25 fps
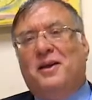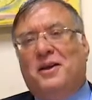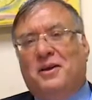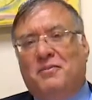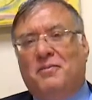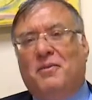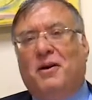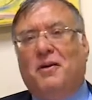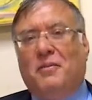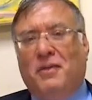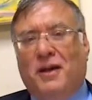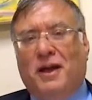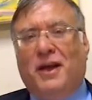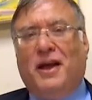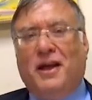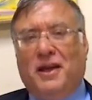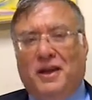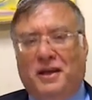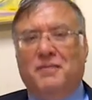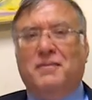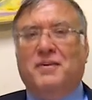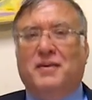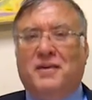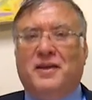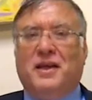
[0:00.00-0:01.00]
Marbeh Chayim.
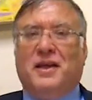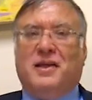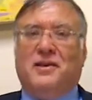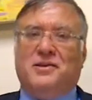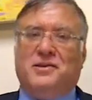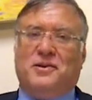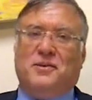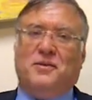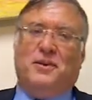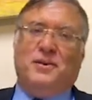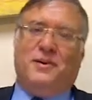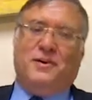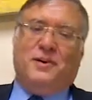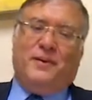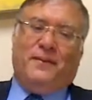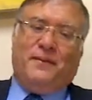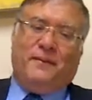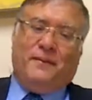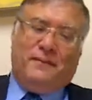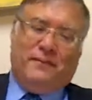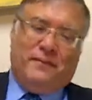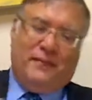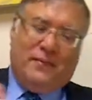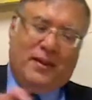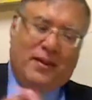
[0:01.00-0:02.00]
Thank you so
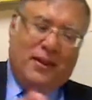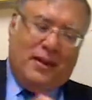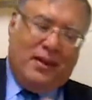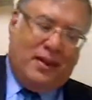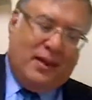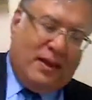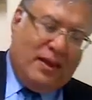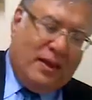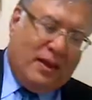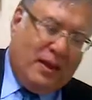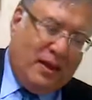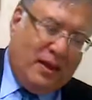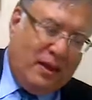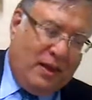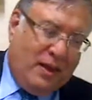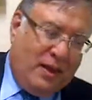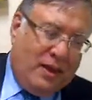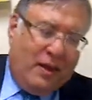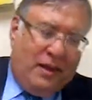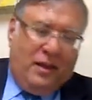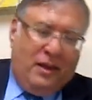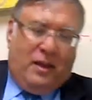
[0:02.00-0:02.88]
much.